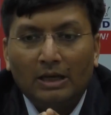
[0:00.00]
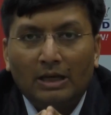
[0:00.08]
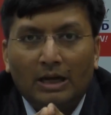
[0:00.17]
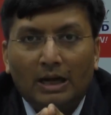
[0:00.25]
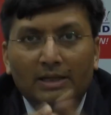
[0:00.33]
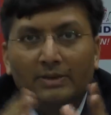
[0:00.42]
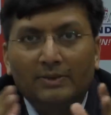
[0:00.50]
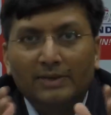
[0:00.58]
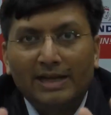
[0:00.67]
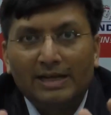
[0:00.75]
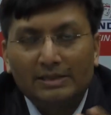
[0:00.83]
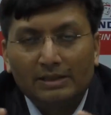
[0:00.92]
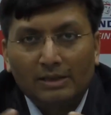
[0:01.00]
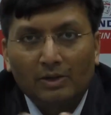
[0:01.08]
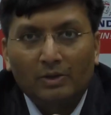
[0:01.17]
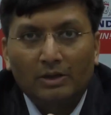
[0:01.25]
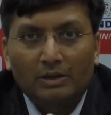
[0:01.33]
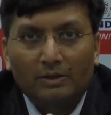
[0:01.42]
Our equity asset
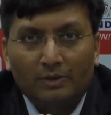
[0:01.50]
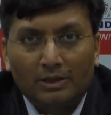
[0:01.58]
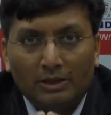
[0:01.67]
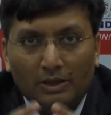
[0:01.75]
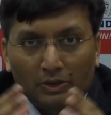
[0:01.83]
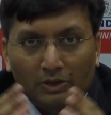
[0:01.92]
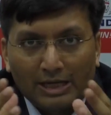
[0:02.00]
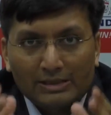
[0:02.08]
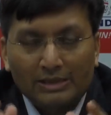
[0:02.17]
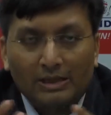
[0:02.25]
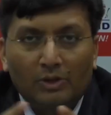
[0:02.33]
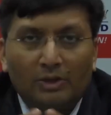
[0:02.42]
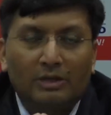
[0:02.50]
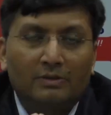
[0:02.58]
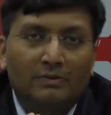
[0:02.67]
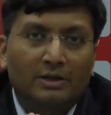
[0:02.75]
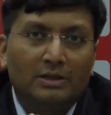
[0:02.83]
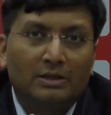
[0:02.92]
allocator fund, or the asset allocator
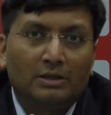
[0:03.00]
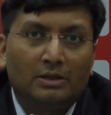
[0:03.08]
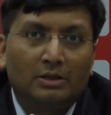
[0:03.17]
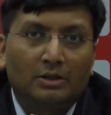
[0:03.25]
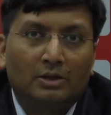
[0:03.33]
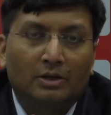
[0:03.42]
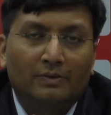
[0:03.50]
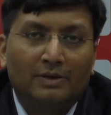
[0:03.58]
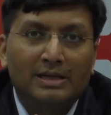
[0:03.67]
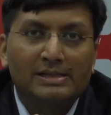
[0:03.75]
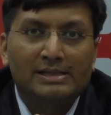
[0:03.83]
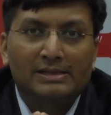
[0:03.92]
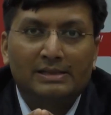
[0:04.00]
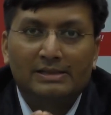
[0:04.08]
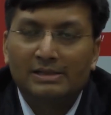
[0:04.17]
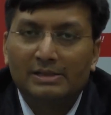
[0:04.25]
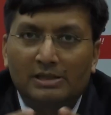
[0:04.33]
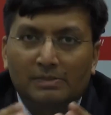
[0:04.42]
fund of ours, is
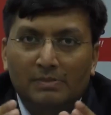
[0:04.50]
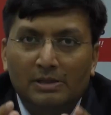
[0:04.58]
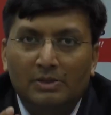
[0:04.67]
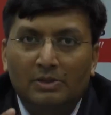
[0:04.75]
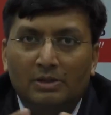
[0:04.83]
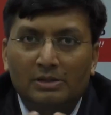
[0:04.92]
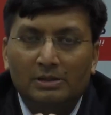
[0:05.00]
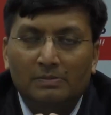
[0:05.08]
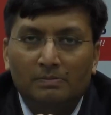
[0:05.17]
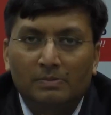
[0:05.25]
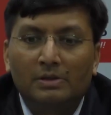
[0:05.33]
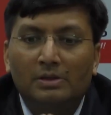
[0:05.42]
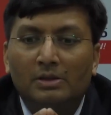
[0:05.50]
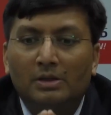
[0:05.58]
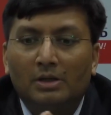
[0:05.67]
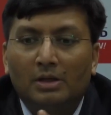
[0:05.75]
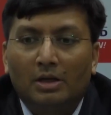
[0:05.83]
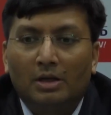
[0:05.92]
essentially built on a simple
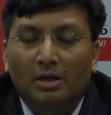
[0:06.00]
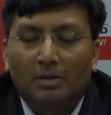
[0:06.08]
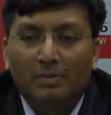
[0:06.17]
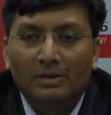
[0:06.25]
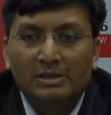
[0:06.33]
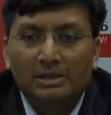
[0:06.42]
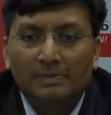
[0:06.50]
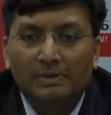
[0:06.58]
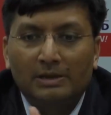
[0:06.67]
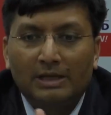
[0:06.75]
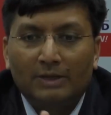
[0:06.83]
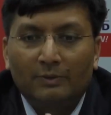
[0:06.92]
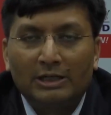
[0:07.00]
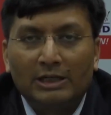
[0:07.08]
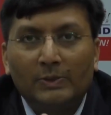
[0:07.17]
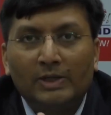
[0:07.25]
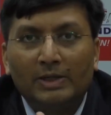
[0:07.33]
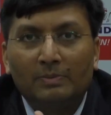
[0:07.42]
principle that when
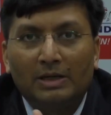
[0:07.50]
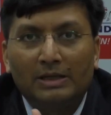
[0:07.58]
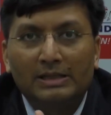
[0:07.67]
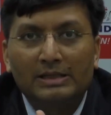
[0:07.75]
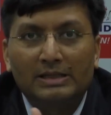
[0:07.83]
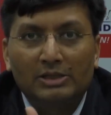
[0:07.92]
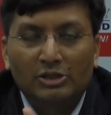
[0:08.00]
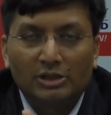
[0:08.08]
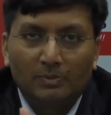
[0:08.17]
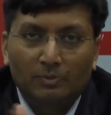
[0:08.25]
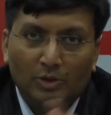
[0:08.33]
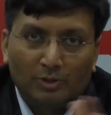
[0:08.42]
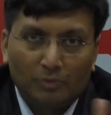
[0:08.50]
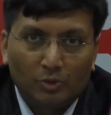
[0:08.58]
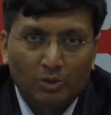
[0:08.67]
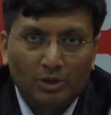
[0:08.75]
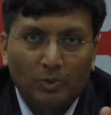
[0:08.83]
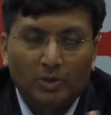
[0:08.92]
equity markets are cheap, you have
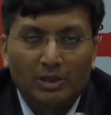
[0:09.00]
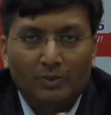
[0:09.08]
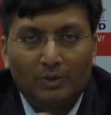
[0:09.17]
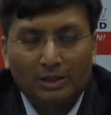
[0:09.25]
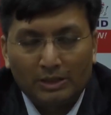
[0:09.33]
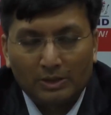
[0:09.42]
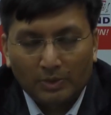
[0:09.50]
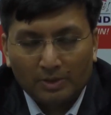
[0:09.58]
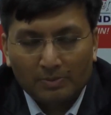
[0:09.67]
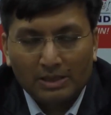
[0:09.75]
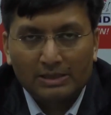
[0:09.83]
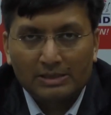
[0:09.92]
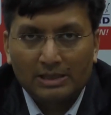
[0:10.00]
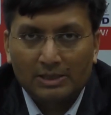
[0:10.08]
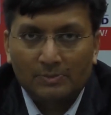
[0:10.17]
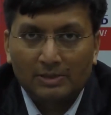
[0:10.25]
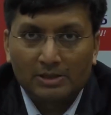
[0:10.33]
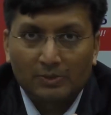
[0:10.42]
more equity. When equity markets are
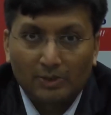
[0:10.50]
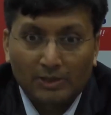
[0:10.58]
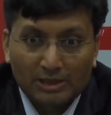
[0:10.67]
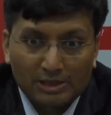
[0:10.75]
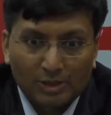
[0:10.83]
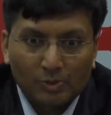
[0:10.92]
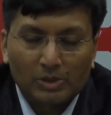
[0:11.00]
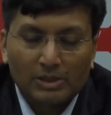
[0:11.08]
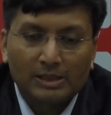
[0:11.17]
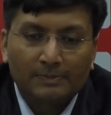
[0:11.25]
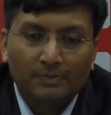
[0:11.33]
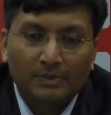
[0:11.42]
expensive, you have less equity.